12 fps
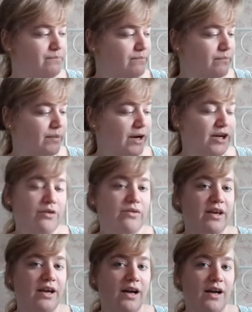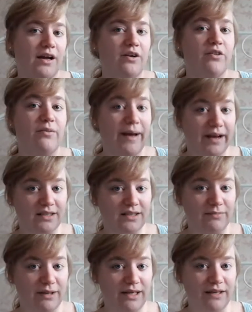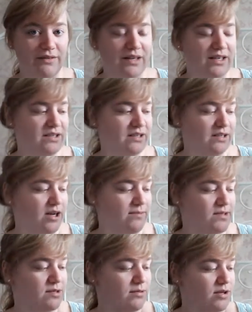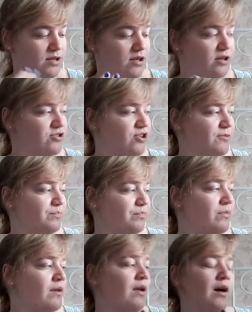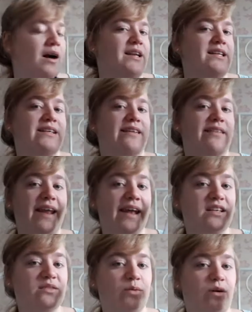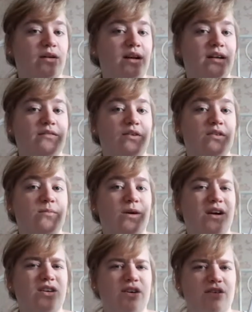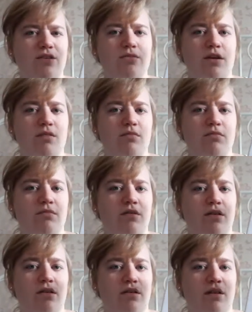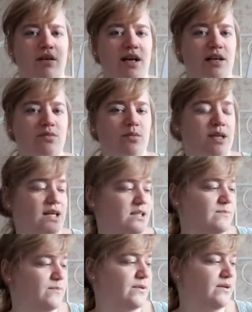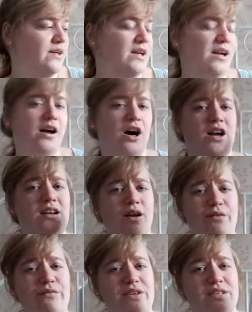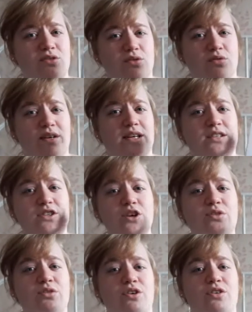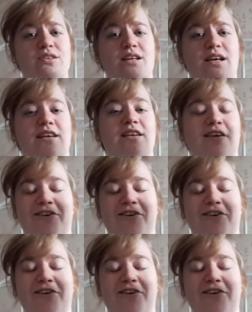but I know the manga's completely finished and it comes to a conclusion. I need to get the next one. As far as I'm aware, I don't know when the next one is, but I love this story. It's so good, and I